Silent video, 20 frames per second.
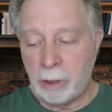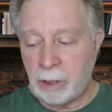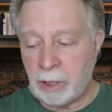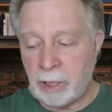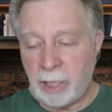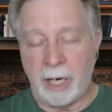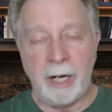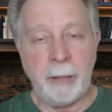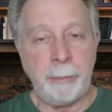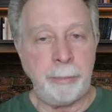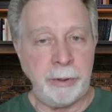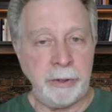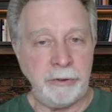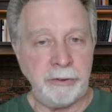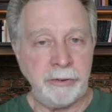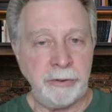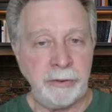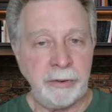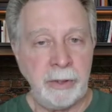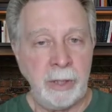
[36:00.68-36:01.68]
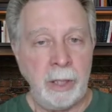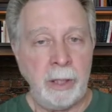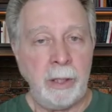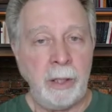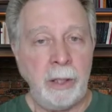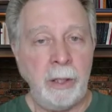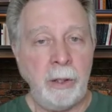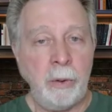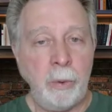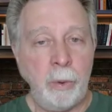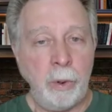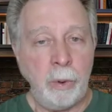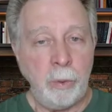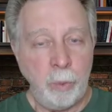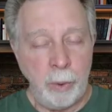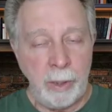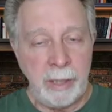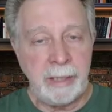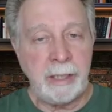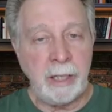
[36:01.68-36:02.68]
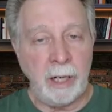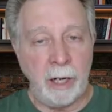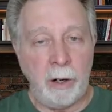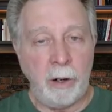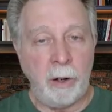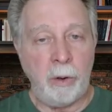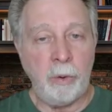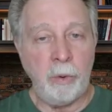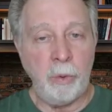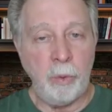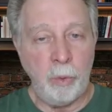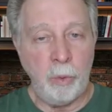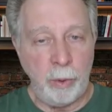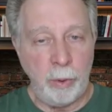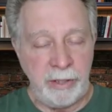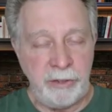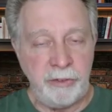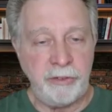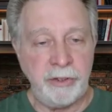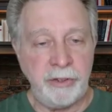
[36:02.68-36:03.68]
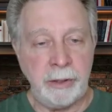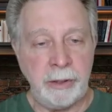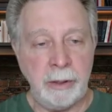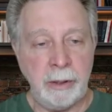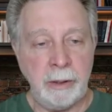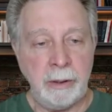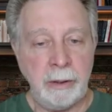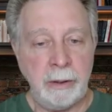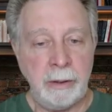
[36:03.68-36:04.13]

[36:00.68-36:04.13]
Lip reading: compass, what we call reason.